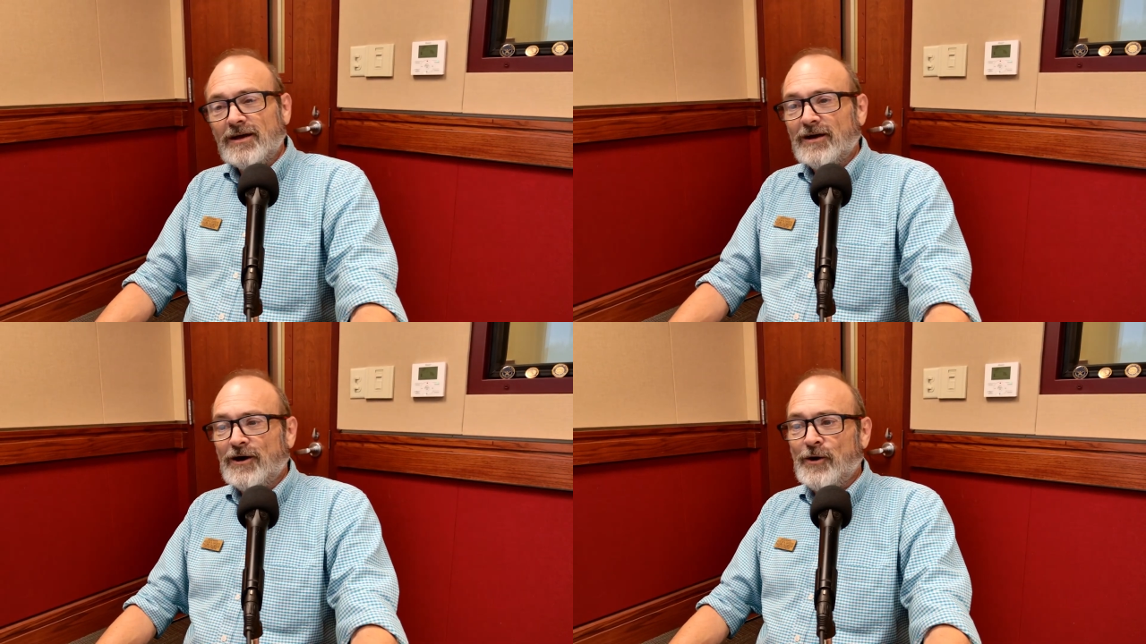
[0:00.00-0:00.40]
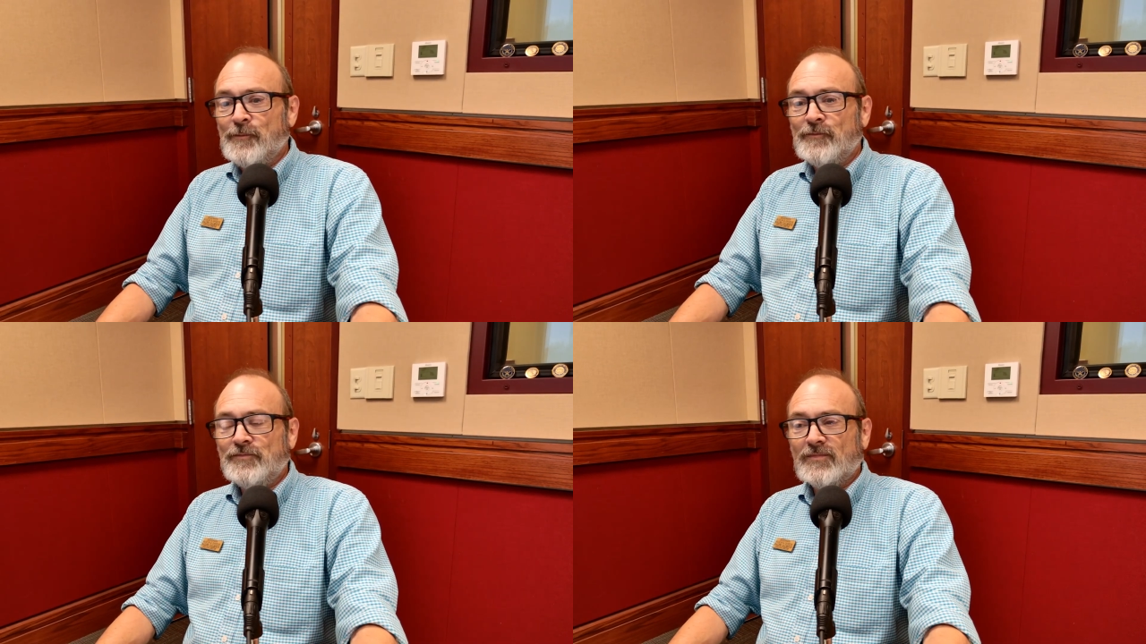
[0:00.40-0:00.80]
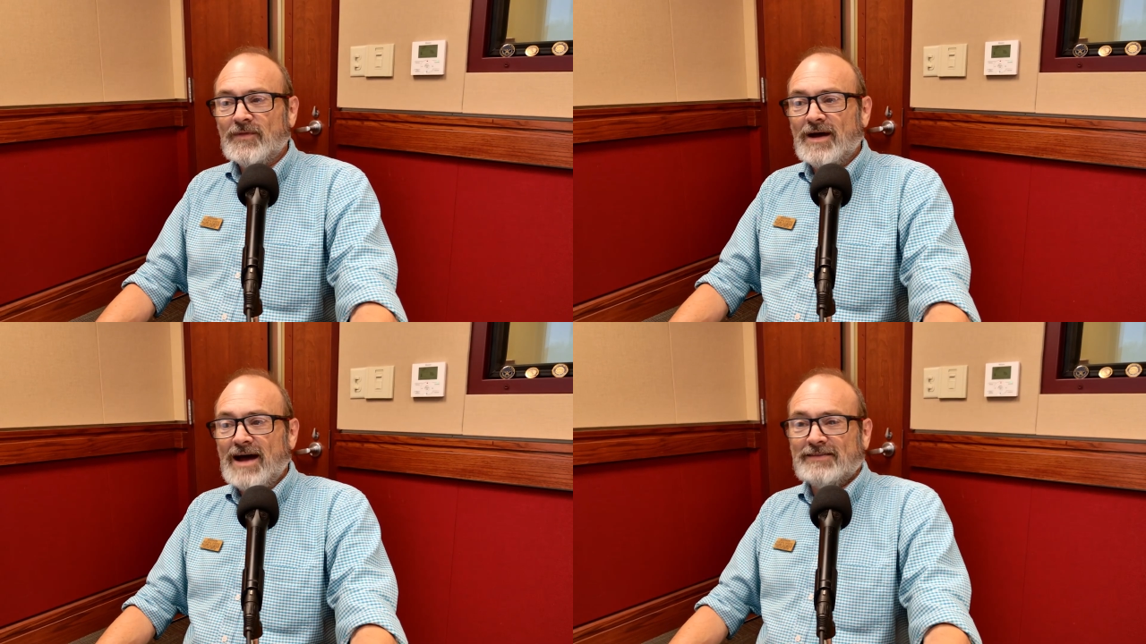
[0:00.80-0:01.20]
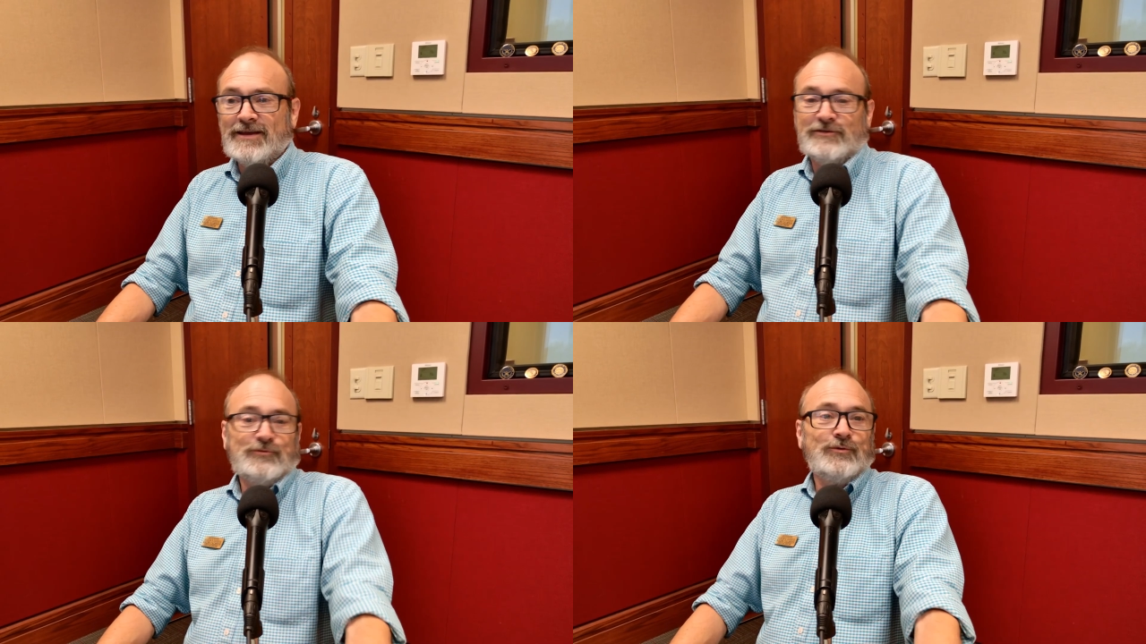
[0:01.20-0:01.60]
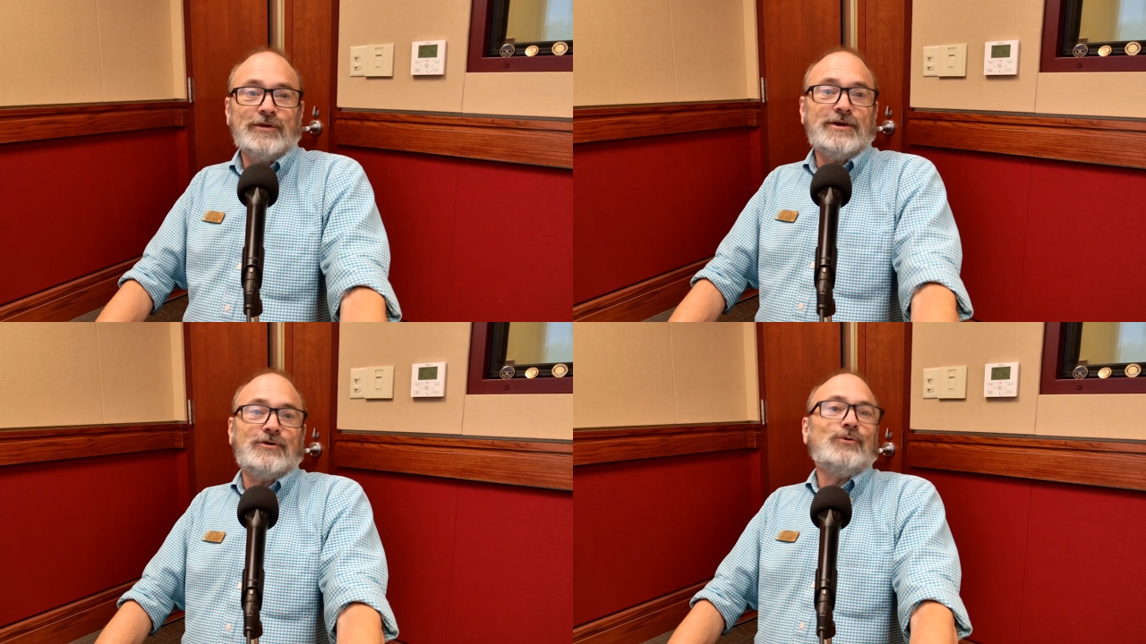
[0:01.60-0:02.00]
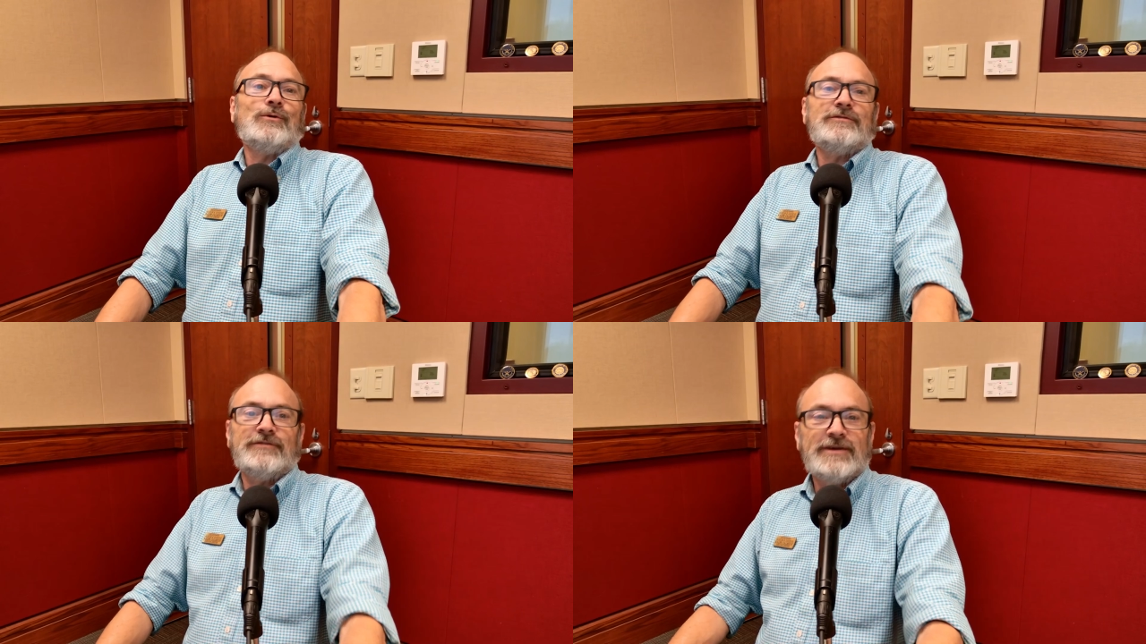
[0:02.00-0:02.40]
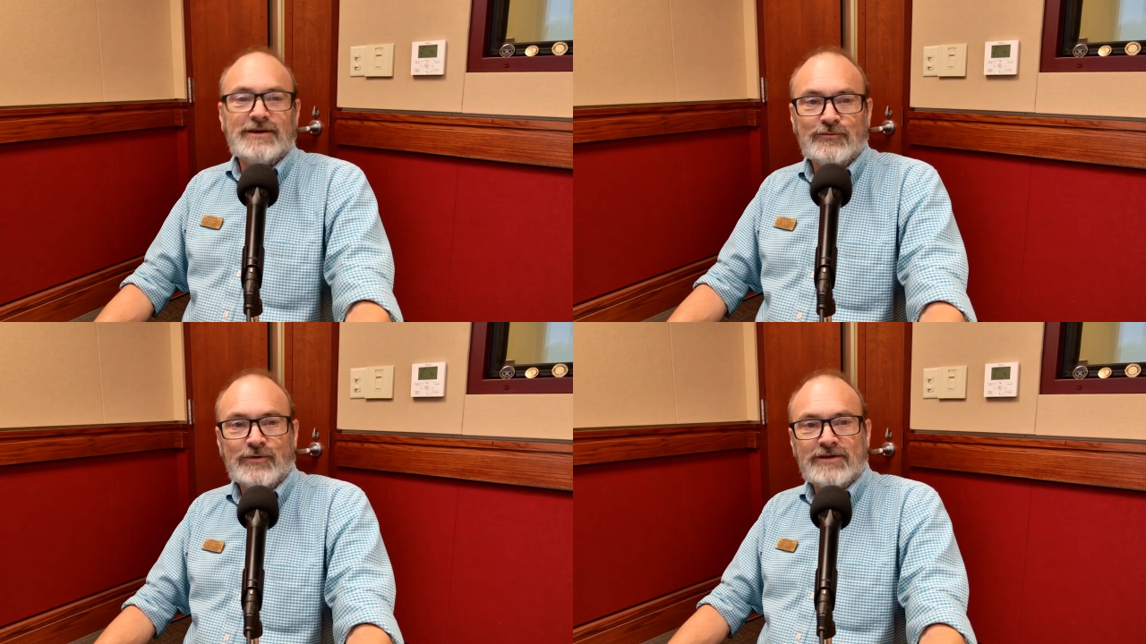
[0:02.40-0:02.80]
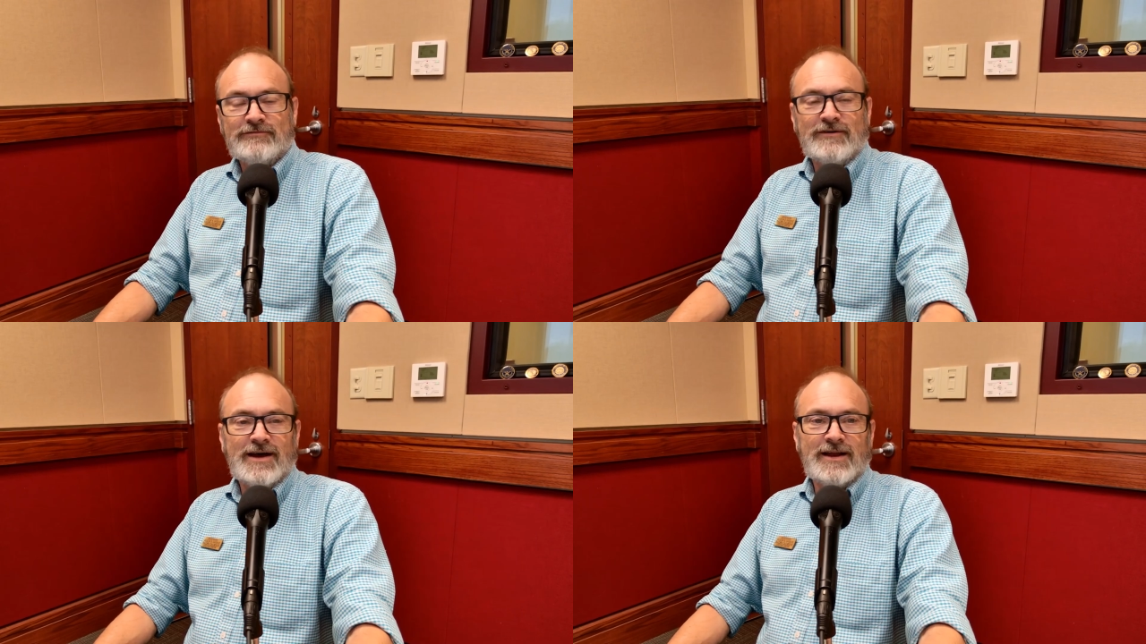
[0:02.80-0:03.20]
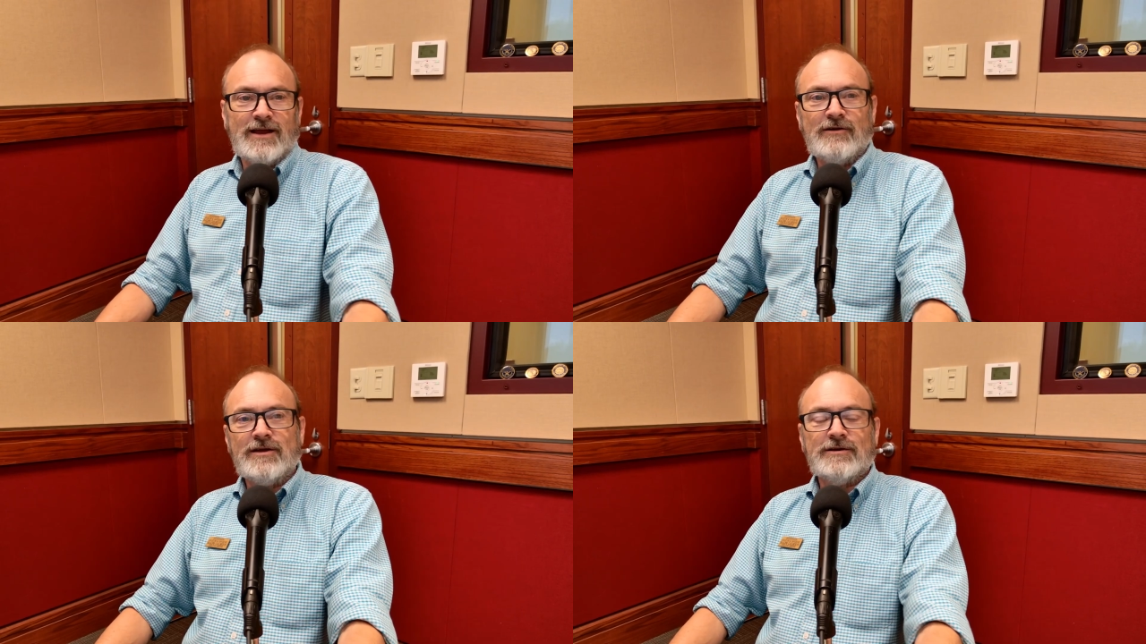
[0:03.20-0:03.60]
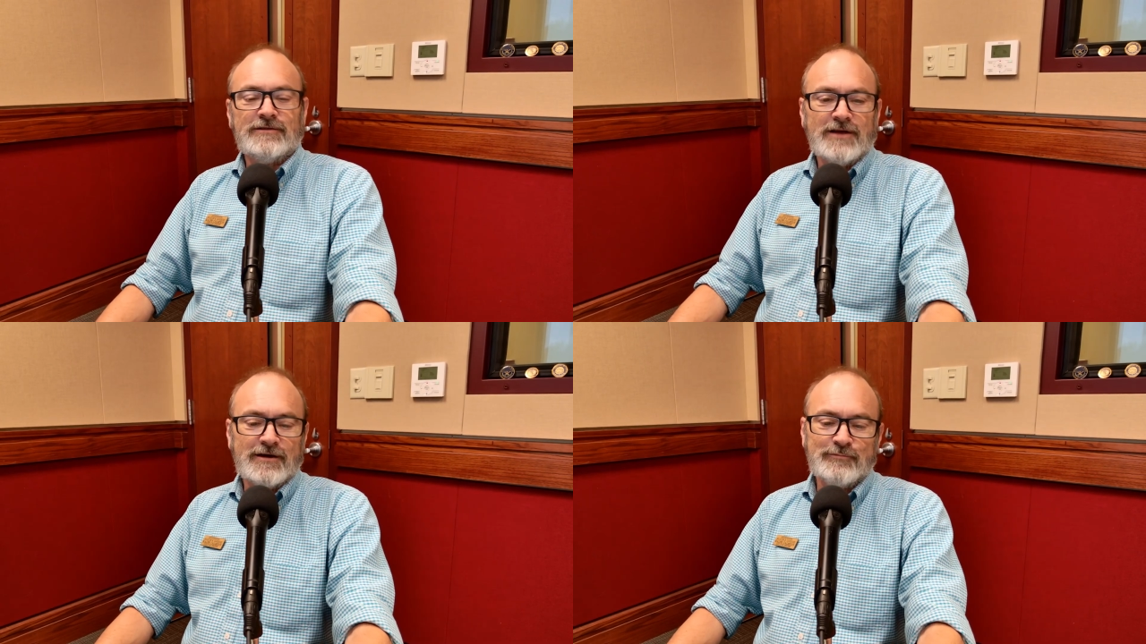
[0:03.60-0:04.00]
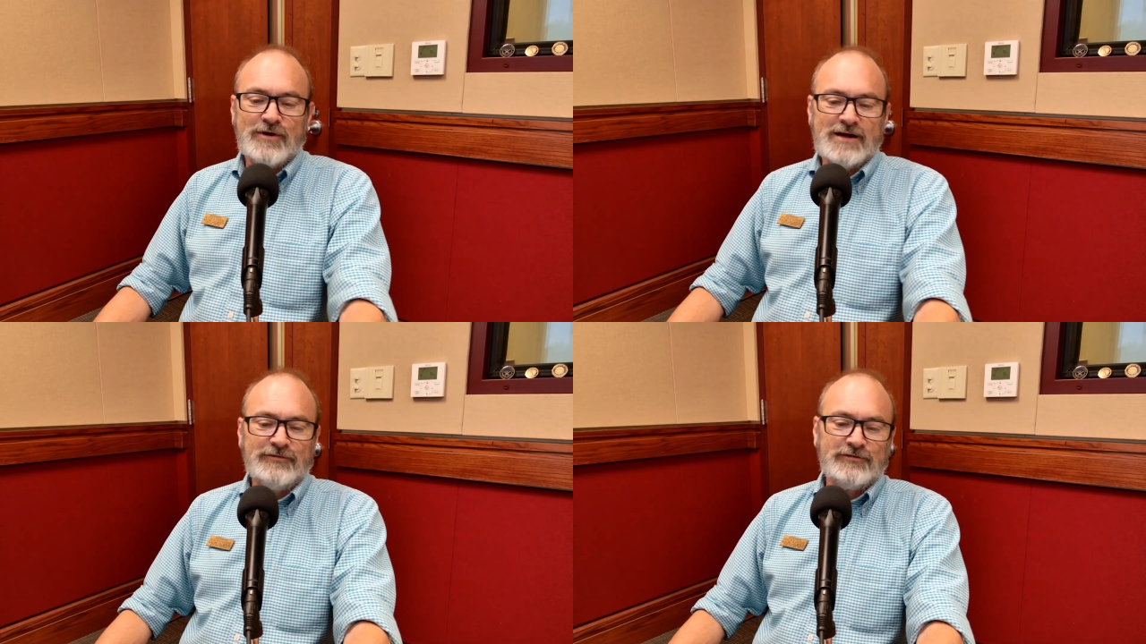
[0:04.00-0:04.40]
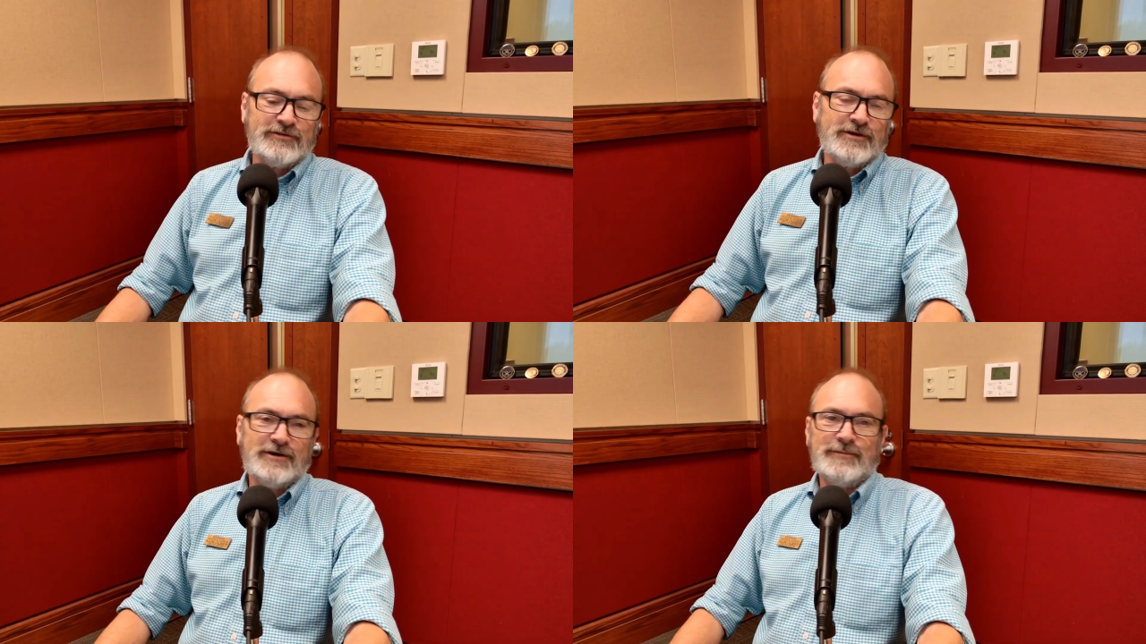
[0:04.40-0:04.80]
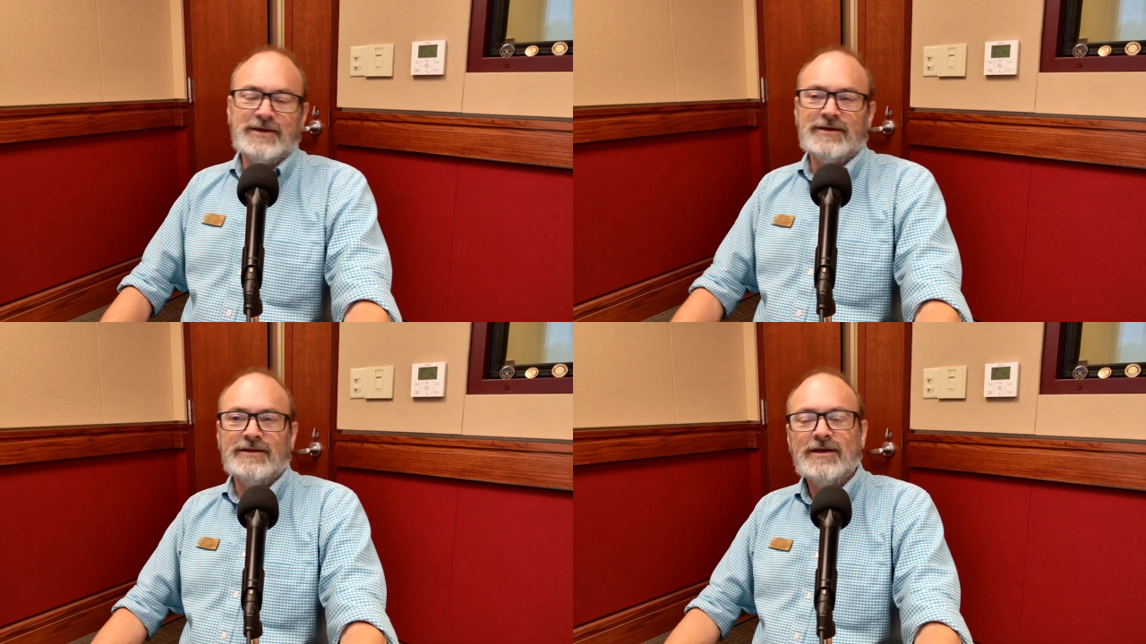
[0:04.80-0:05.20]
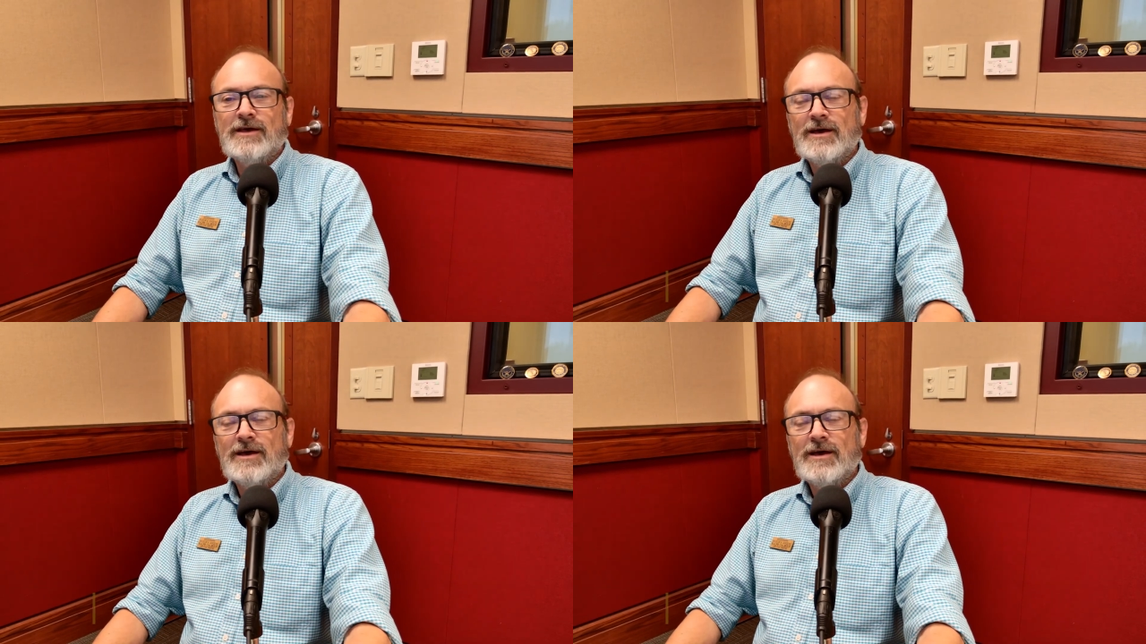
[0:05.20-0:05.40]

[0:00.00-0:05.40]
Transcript: I think it's a really cool event. We invite area nonprofits to come in.